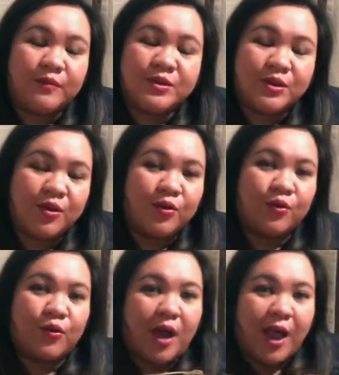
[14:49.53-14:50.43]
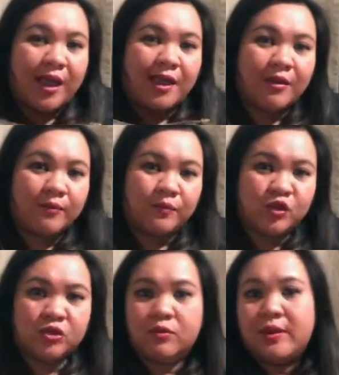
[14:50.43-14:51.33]
So I am
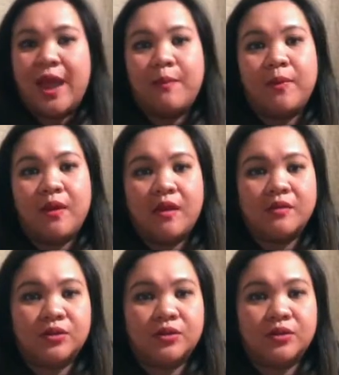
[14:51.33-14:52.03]
just really happy